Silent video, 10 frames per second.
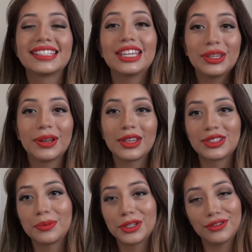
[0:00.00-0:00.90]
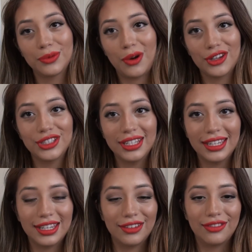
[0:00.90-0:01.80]
thank you guys so much for watching,
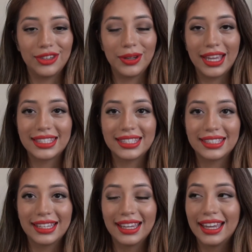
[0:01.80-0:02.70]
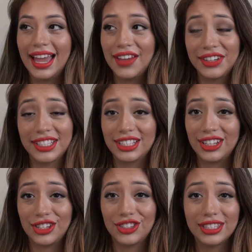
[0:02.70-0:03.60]
and if you guys have any
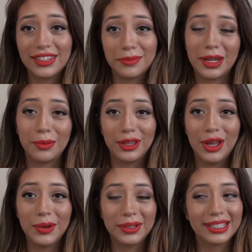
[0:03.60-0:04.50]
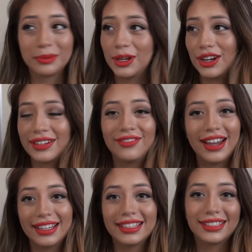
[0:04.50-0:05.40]
suggestions, leave them down below, because we are
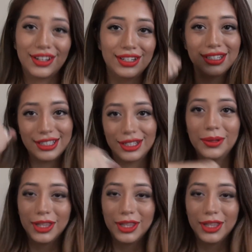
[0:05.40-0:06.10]
finally starting to do